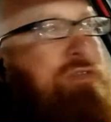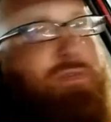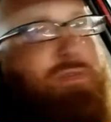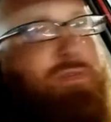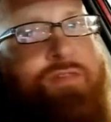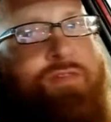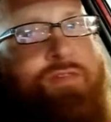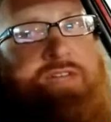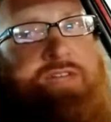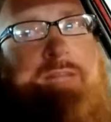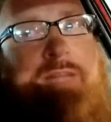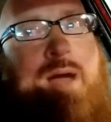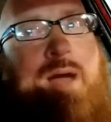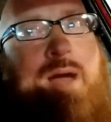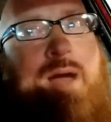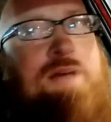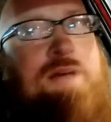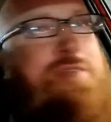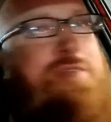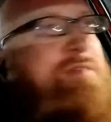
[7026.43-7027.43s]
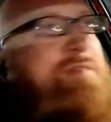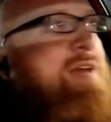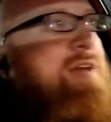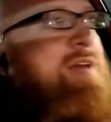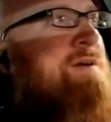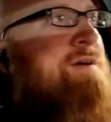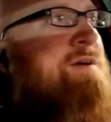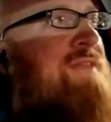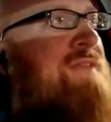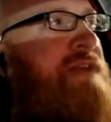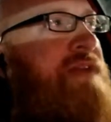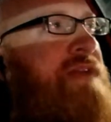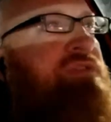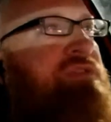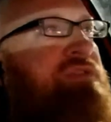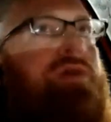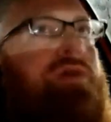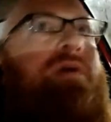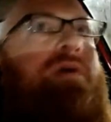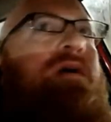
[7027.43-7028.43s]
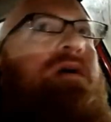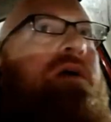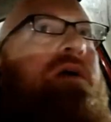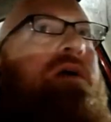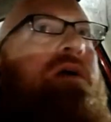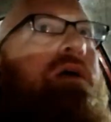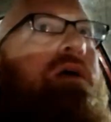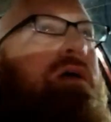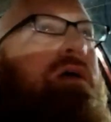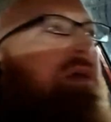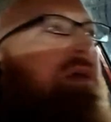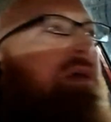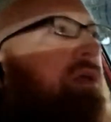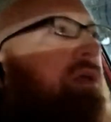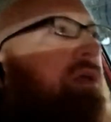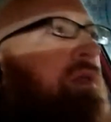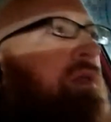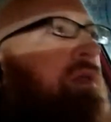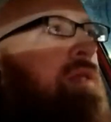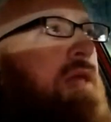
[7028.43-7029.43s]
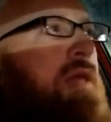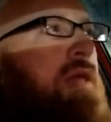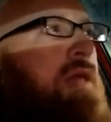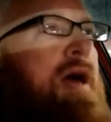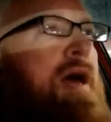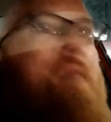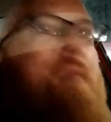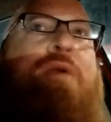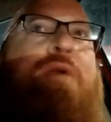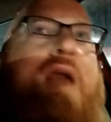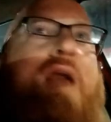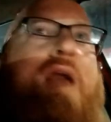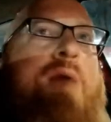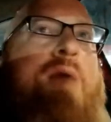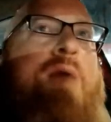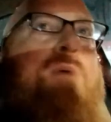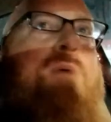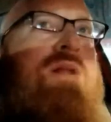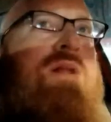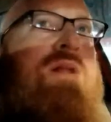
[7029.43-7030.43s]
15 miles every now and then. So I would not want to